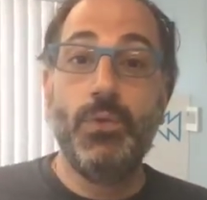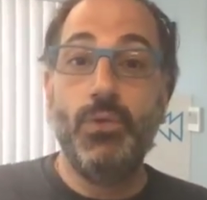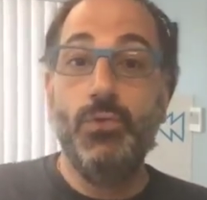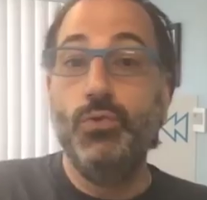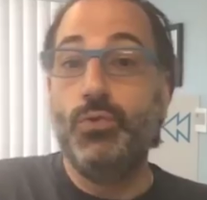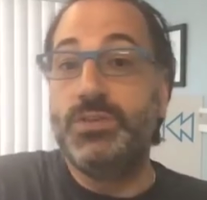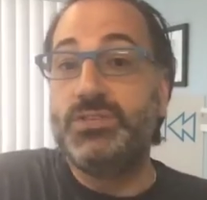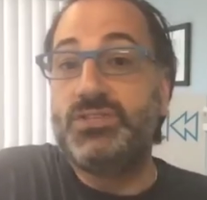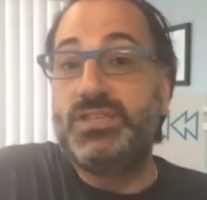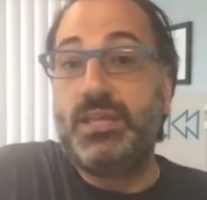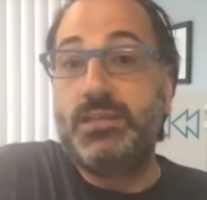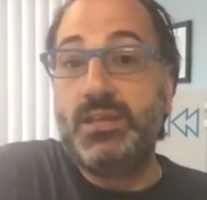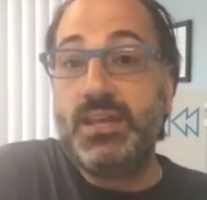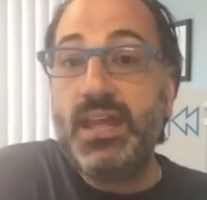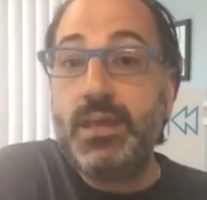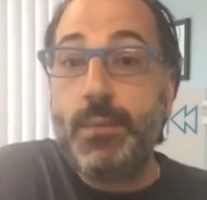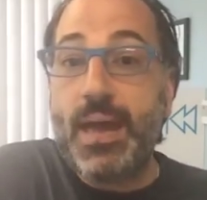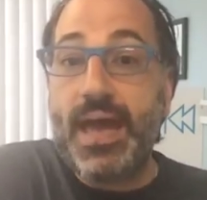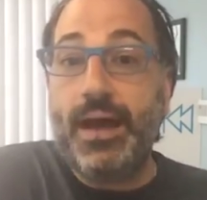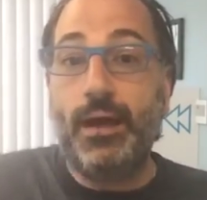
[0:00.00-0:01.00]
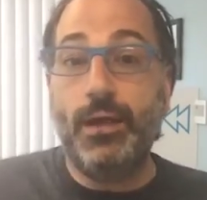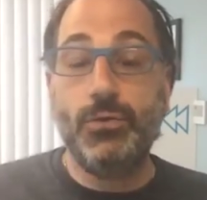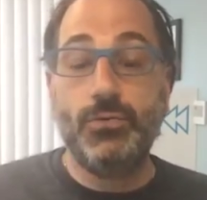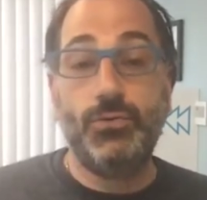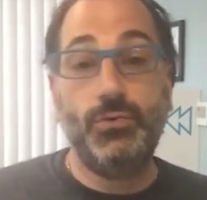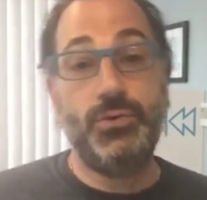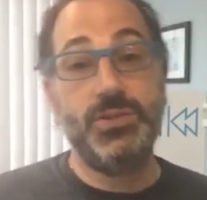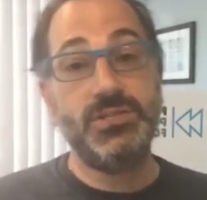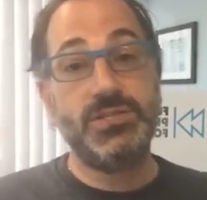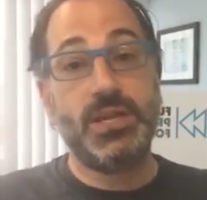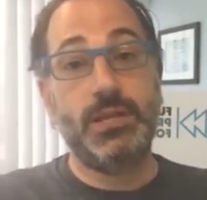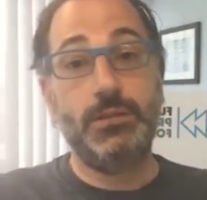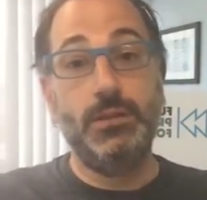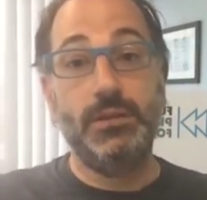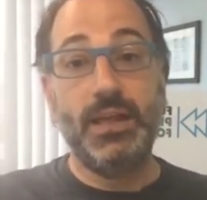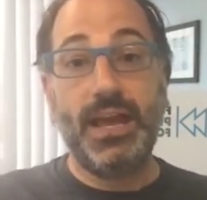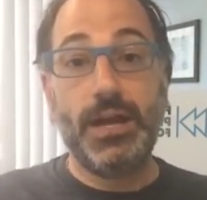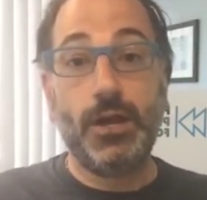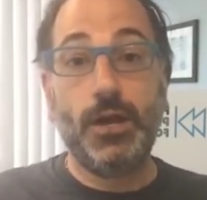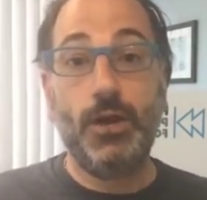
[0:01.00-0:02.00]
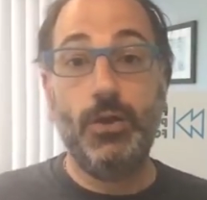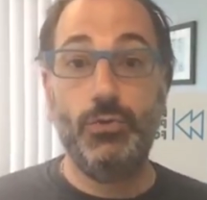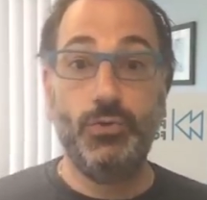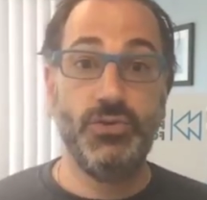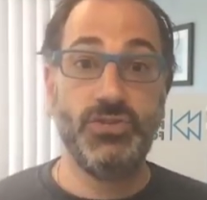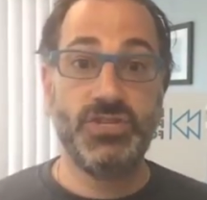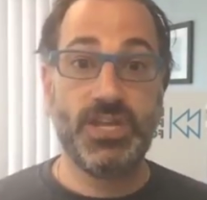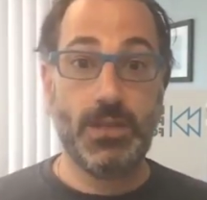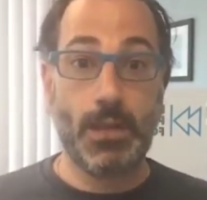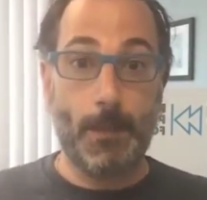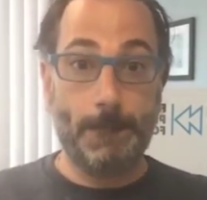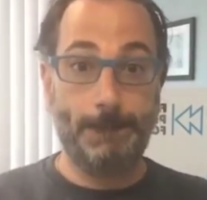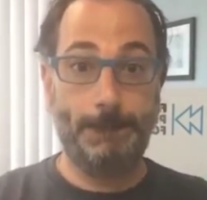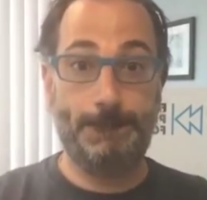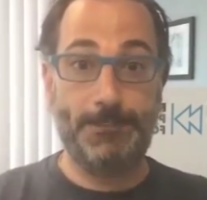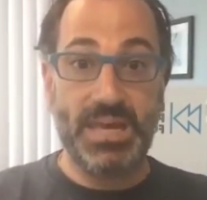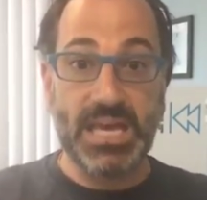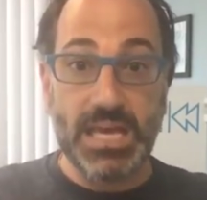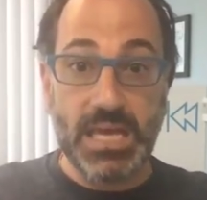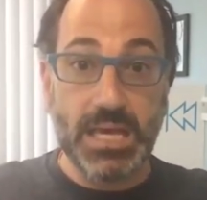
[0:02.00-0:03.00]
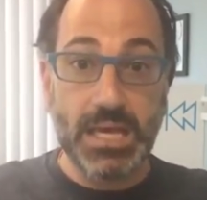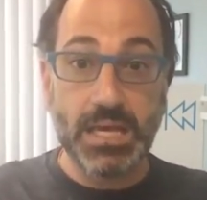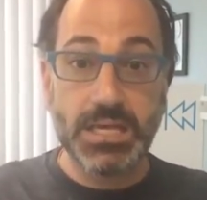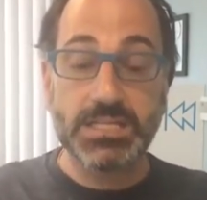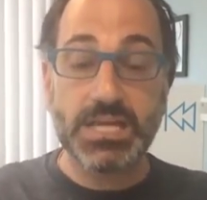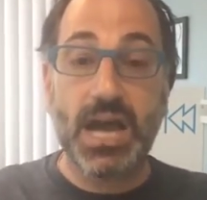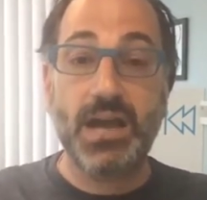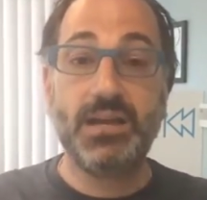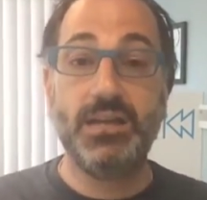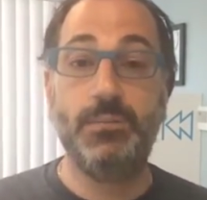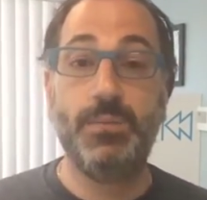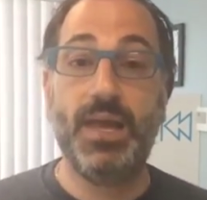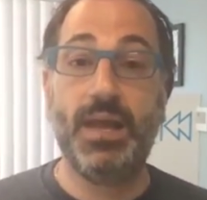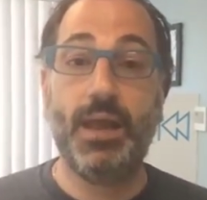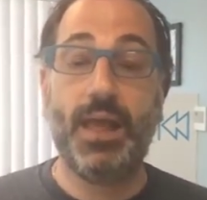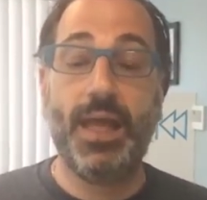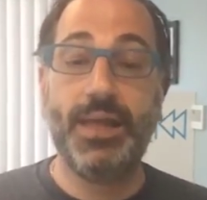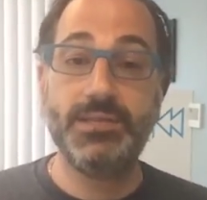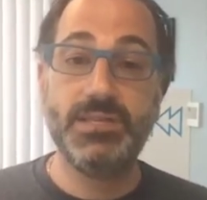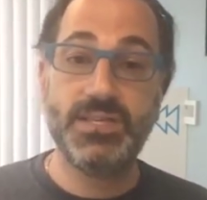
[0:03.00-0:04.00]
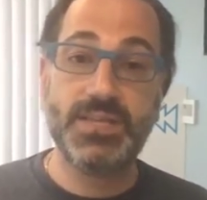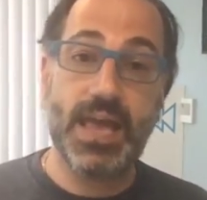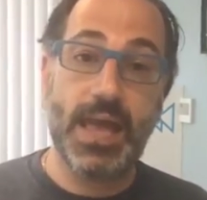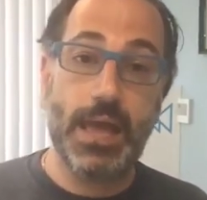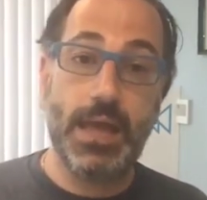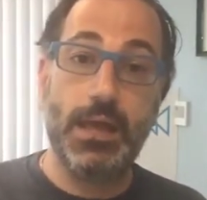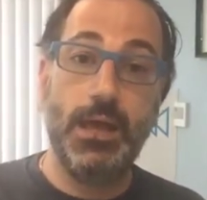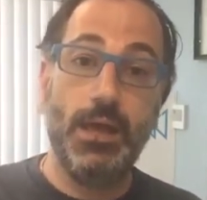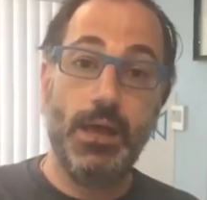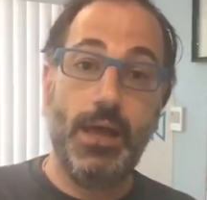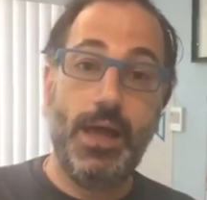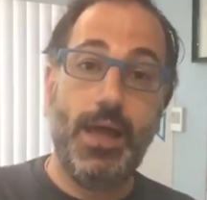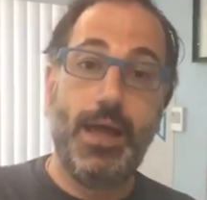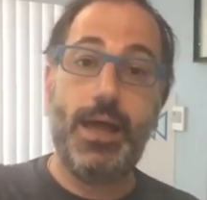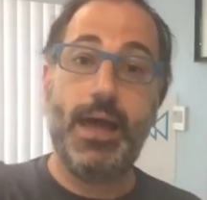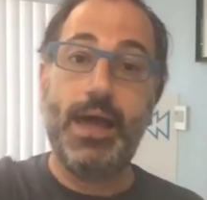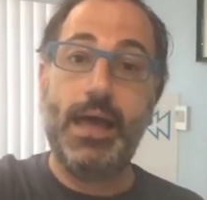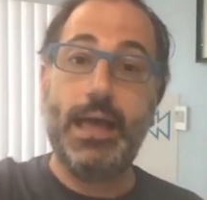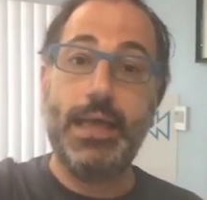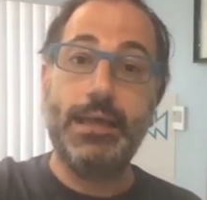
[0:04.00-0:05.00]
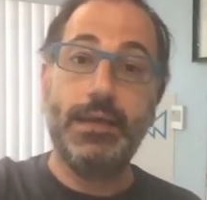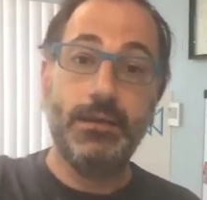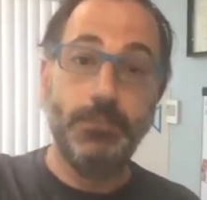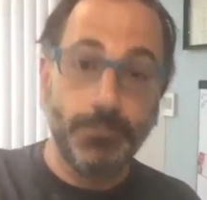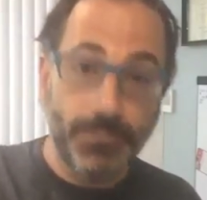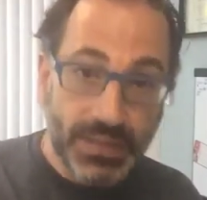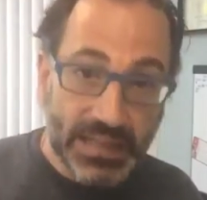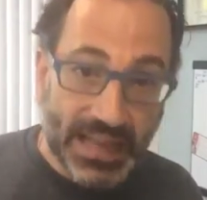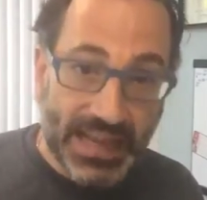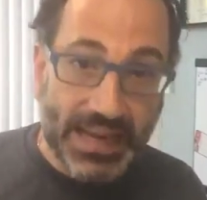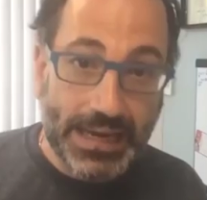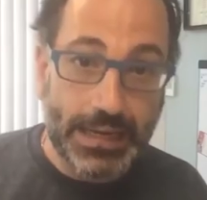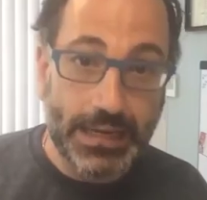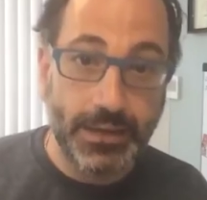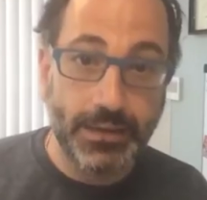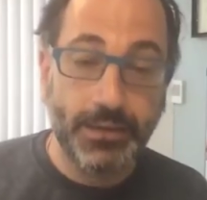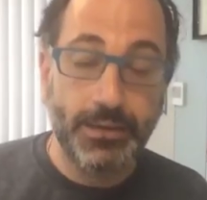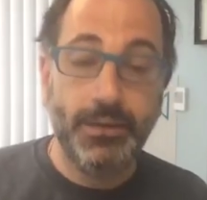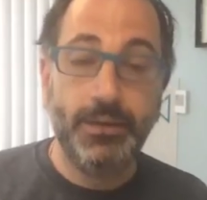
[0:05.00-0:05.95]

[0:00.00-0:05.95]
You can send an email. You can send a letter. You can send a big document and say, I complain.